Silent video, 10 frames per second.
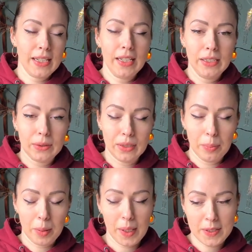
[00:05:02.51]
into the
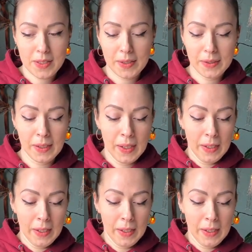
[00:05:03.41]
present,